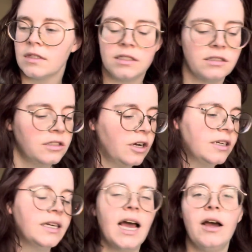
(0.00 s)

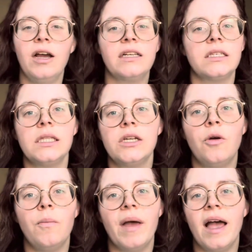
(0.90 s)
Started out as a
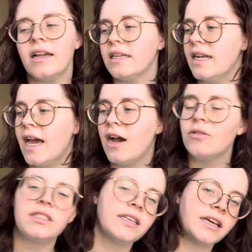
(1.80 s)
little bag and now
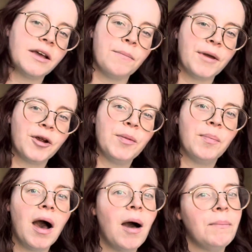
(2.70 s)
it's like a Mary
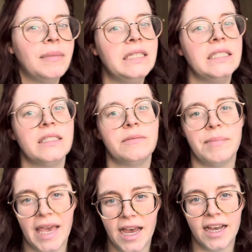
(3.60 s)
Poppins
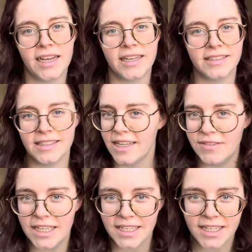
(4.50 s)
bag. Love
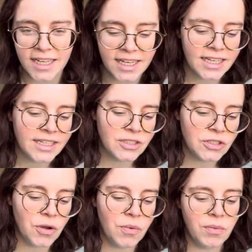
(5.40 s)
it.
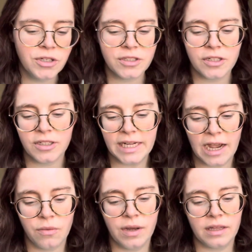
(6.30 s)
So what we're starting
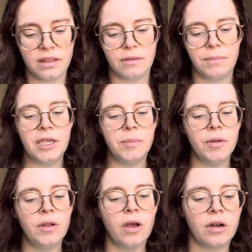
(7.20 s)
out with,
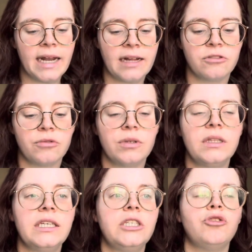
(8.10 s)
people are
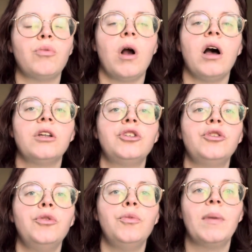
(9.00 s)
naturally drawn
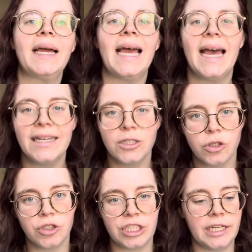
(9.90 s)
to my
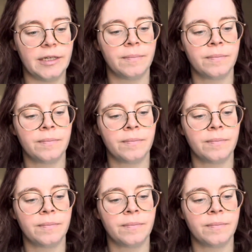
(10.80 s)
energy.